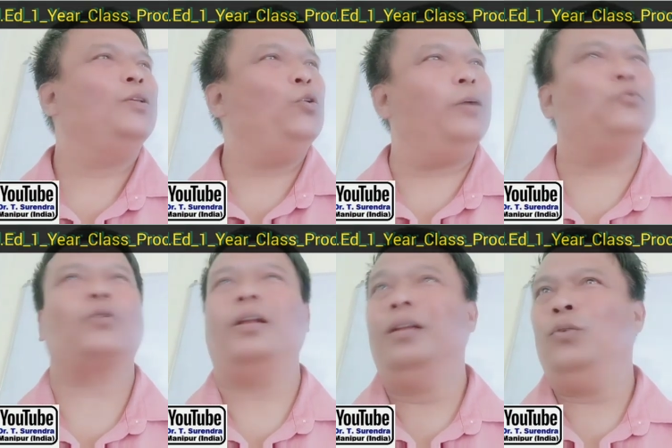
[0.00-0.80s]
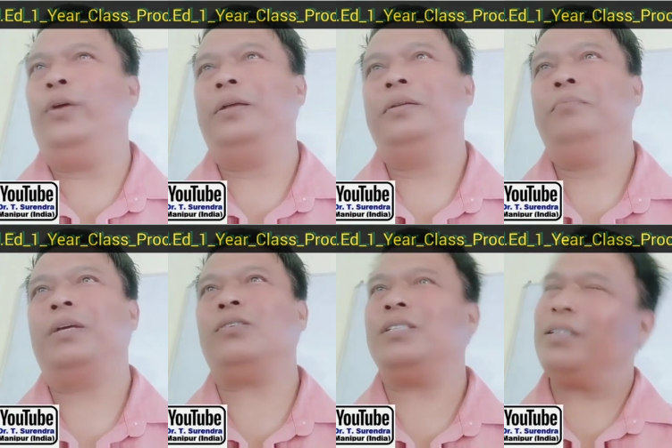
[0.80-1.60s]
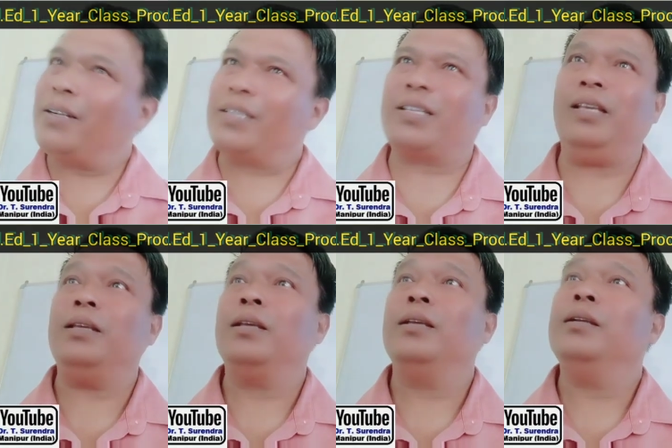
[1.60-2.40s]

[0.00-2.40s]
You have to run away because it's risky.